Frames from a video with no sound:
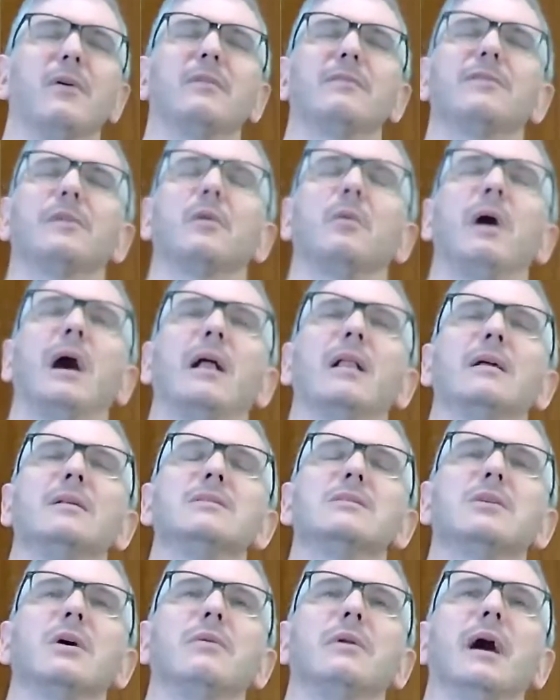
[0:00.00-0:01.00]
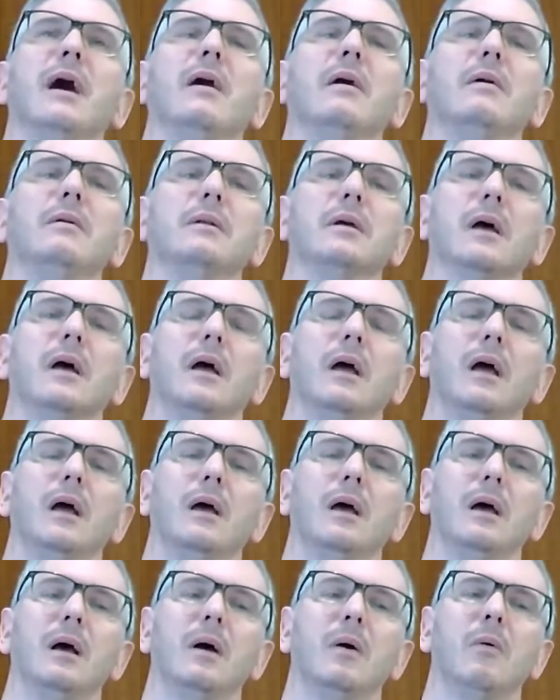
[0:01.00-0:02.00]
for a while and zone out
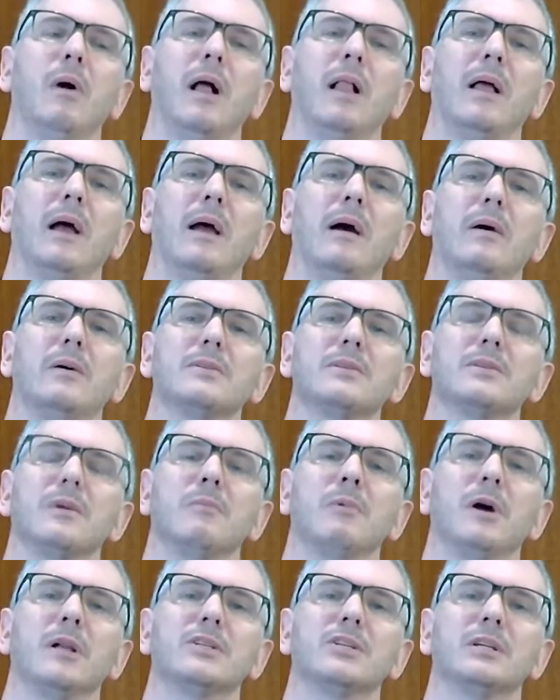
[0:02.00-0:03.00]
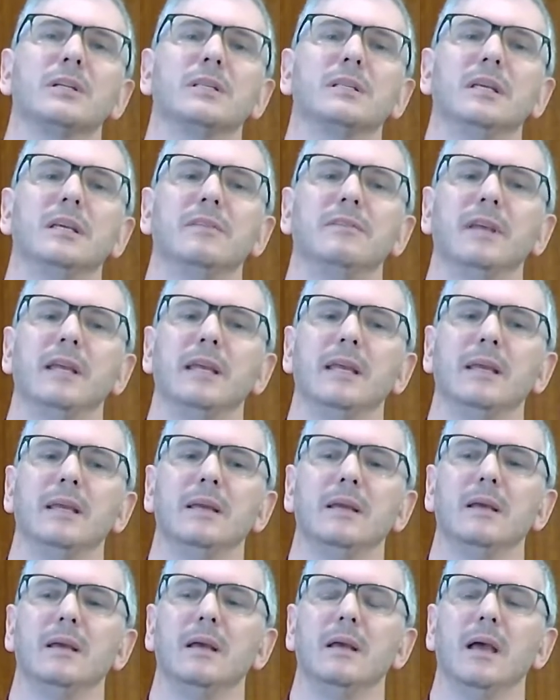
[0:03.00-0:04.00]
while I also am watching TV
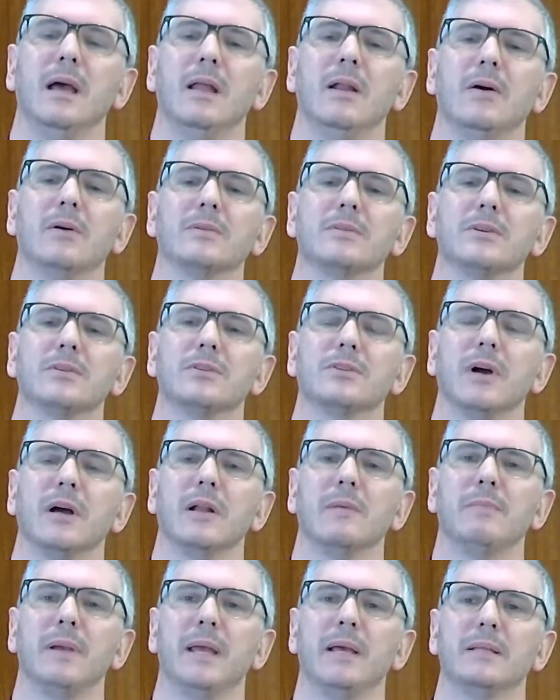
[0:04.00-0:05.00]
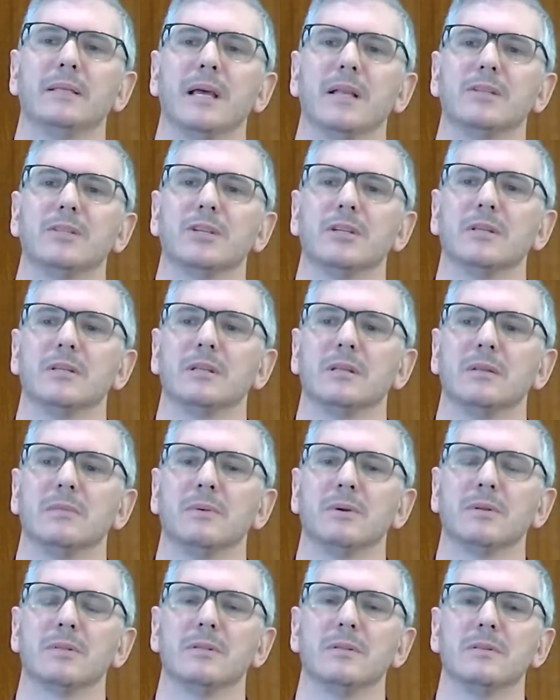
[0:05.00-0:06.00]
and also trying to pay attention to the
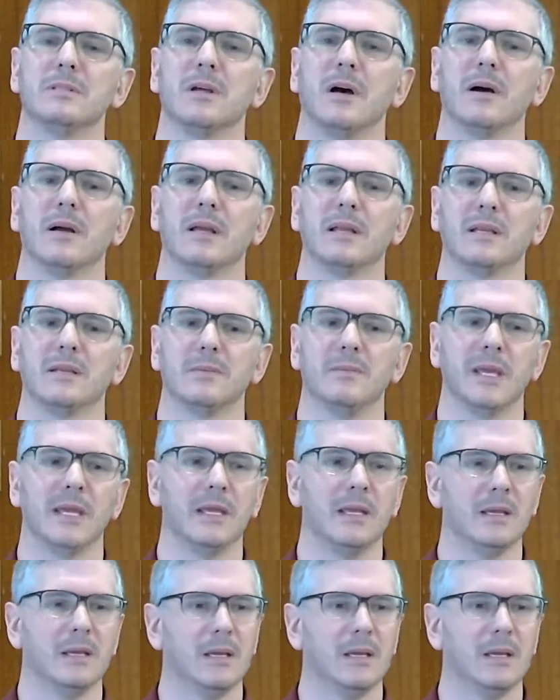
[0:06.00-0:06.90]
person who's talking to me.